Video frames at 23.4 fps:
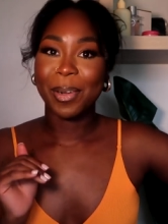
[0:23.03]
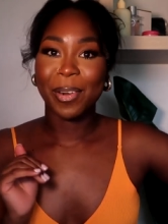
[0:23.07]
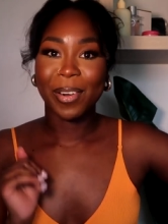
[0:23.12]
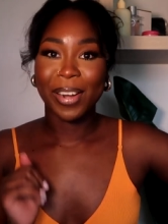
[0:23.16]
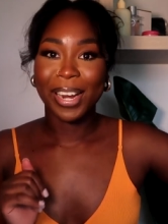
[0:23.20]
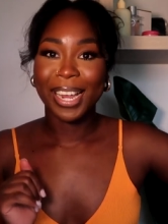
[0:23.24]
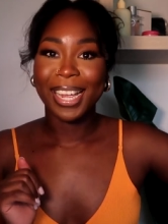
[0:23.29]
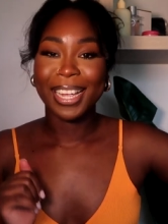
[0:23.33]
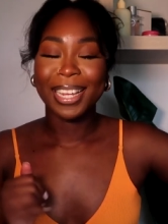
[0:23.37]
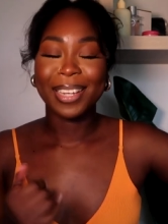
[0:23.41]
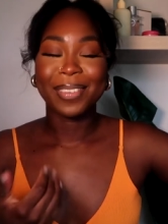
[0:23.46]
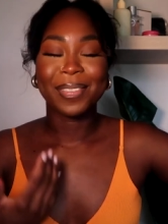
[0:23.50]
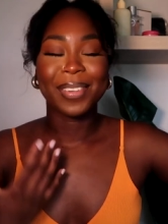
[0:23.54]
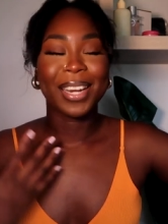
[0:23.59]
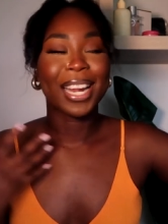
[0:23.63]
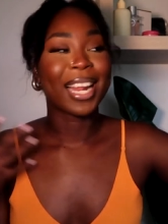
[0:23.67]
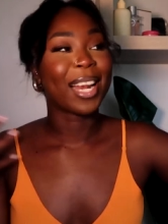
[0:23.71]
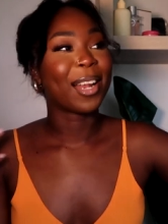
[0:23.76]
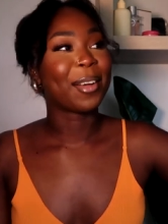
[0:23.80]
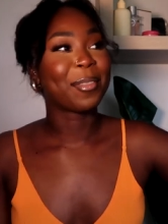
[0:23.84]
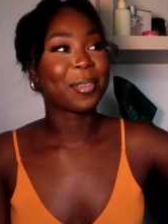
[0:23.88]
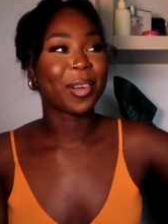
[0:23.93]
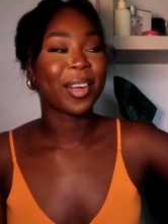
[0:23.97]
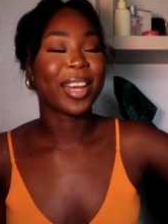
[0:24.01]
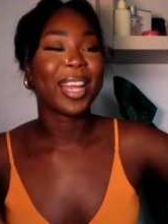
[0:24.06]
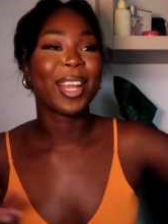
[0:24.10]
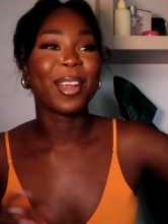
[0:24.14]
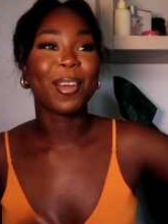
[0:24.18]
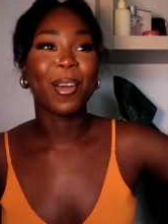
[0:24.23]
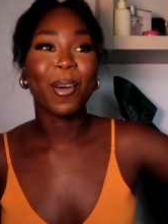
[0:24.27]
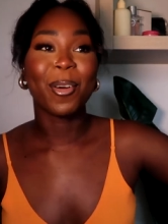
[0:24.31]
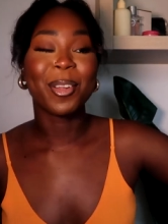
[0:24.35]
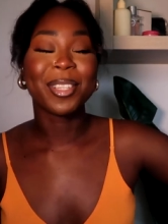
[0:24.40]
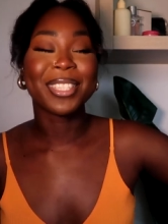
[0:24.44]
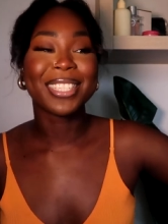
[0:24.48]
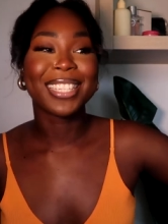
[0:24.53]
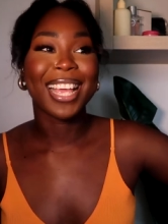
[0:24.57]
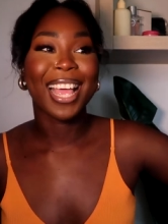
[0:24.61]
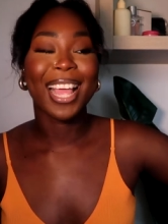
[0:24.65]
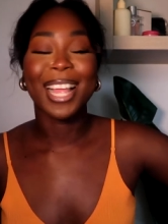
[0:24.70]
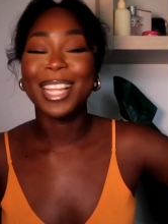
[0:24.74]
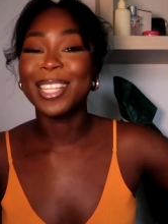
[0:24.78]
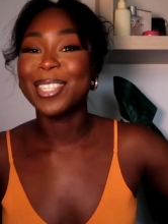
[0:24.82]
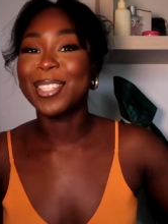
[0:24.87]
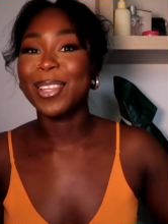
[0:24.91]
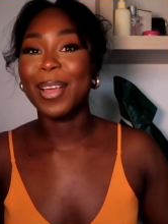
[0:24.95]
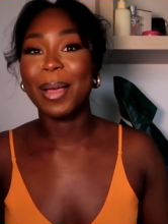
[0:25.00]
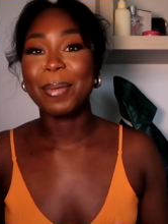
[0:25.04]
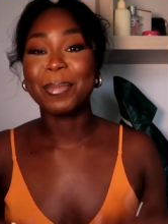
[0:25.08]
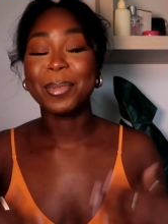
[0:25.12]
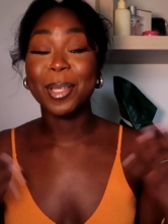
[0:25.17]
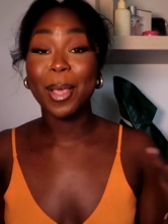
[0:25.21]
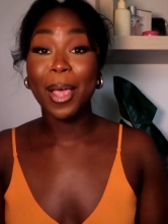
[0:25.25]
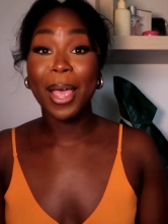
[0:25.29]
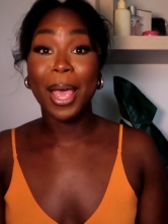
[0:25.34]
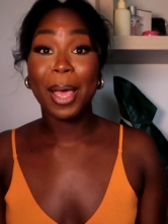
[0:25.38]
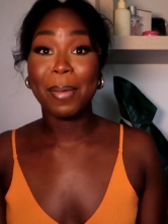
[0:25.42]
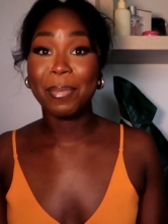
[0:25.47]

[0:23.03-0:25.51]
creative and I love creating content so I'm so